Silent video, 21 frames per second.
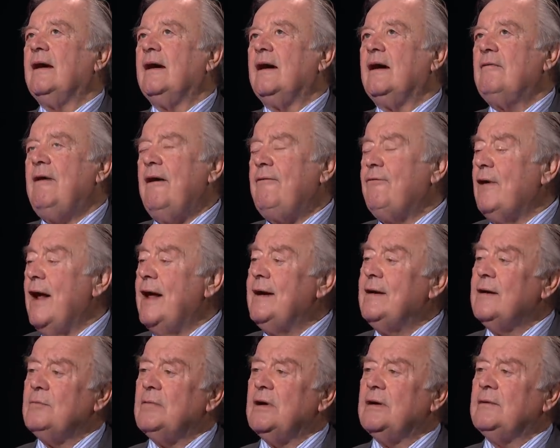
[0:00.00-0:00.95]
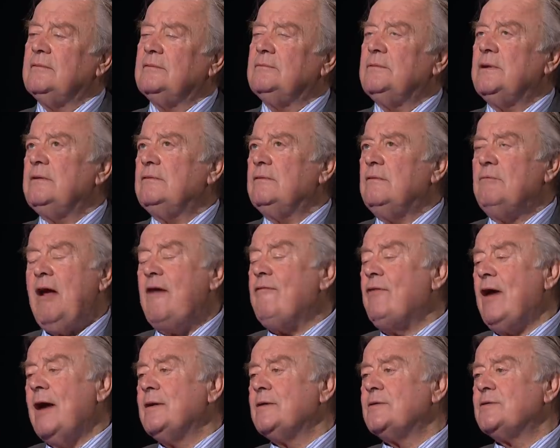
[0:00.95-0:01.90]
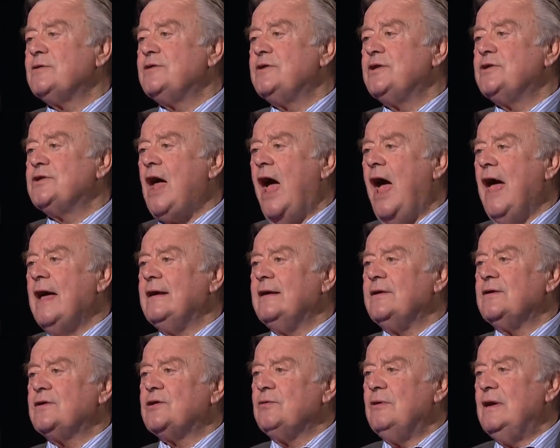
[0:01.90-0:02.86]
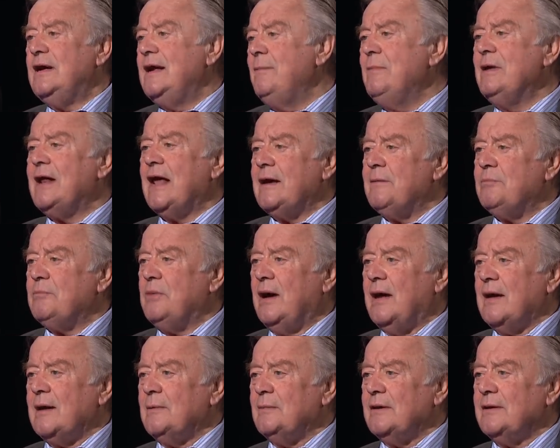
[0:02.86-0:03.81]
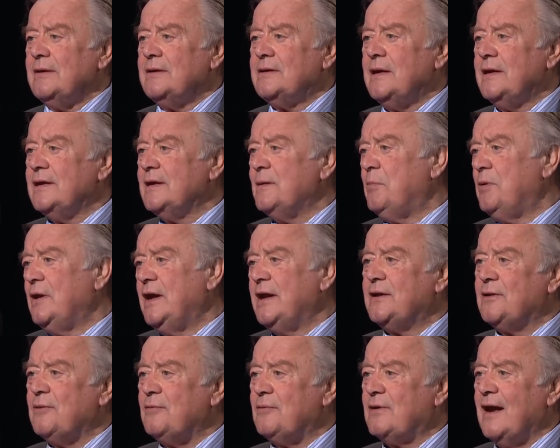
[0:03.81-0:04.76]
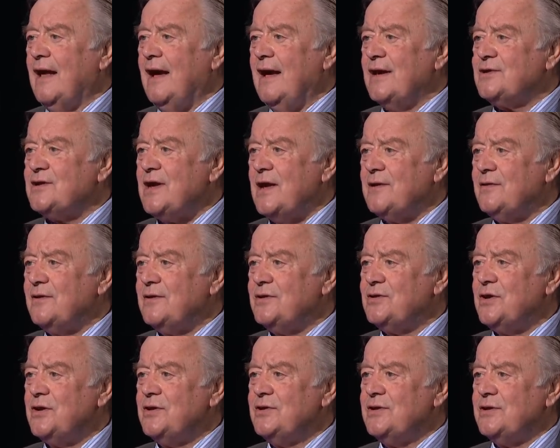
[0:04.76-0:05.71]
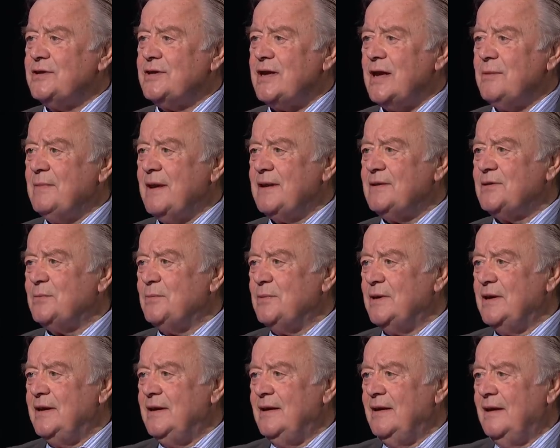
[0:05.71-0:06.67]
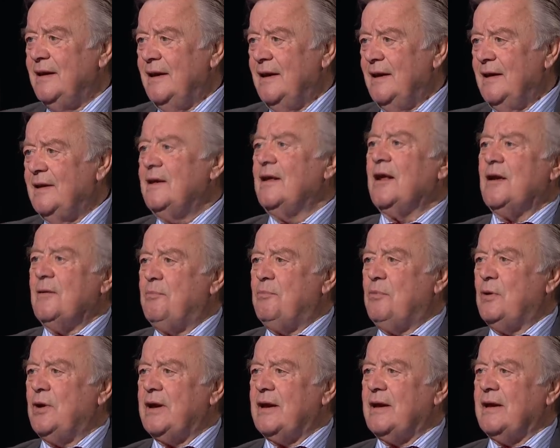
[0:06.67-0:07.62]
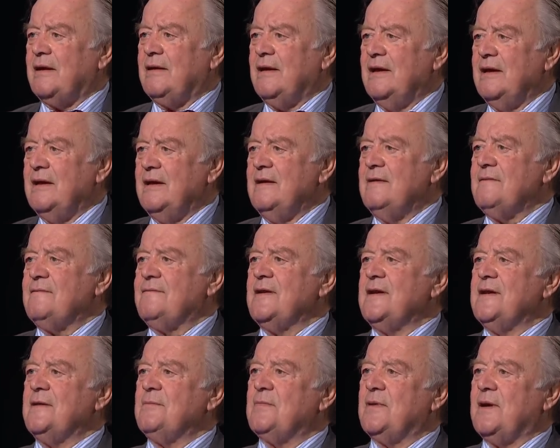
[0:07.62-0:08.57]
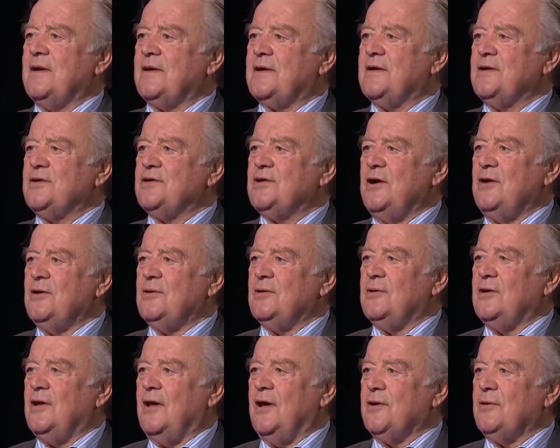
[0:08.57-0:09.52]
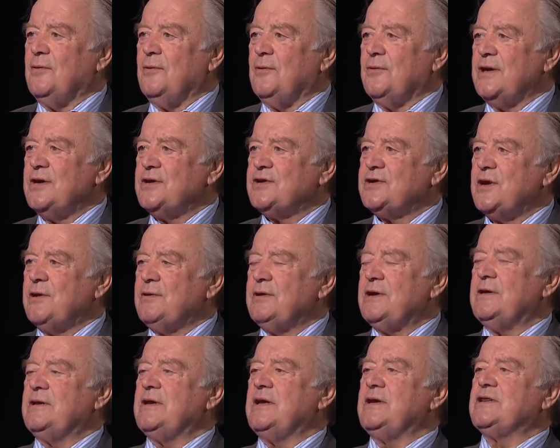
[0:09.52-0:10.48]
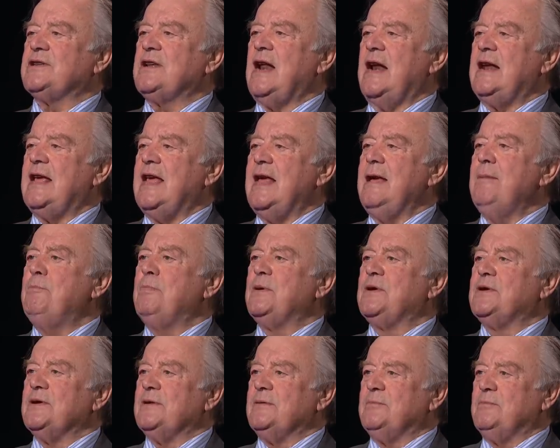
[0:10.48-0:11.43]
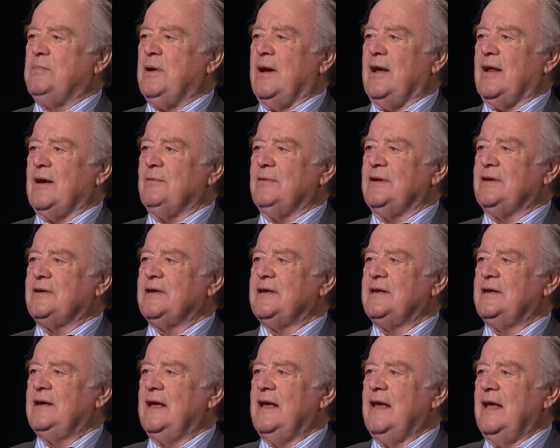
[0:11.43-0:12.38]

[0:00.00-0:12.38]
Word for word: a referendum, and referendums are designed to eliminate Parliament and the political class out of decisions. They're meant to be, you know, putting a firm control on all this, so it's slightly impotent Parliament. It,